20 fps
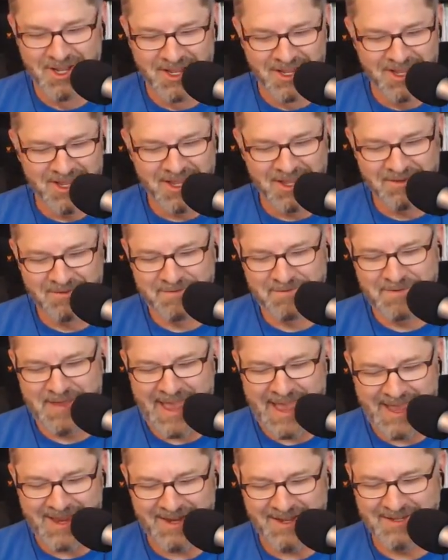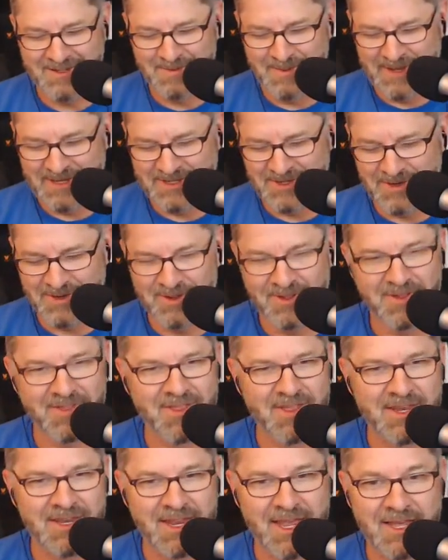If fat is muscle,
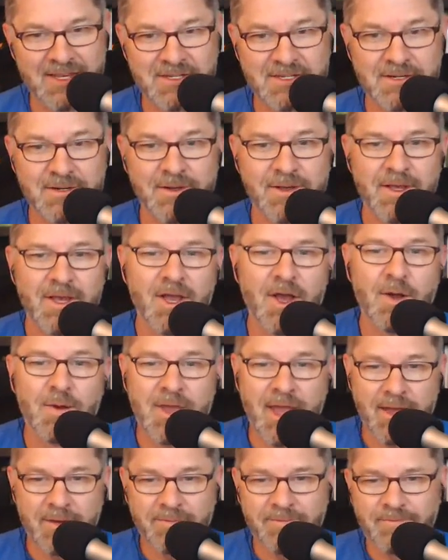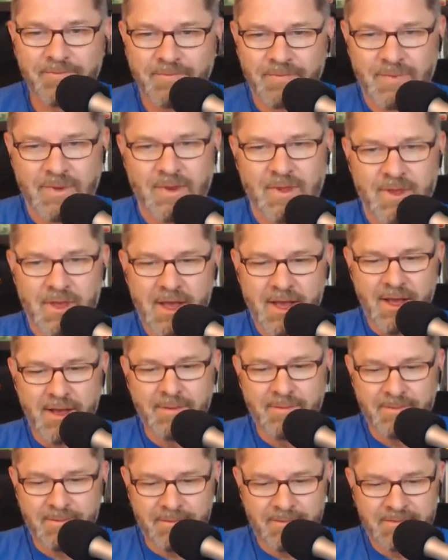then yes. Okay.
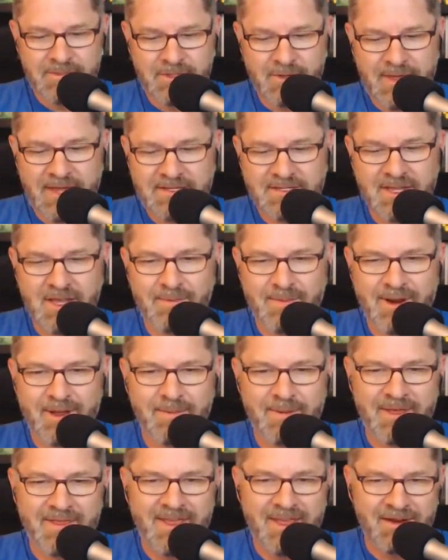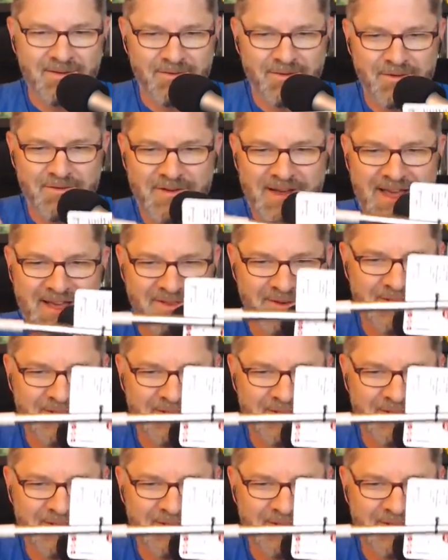So that's coming up. And then for Father's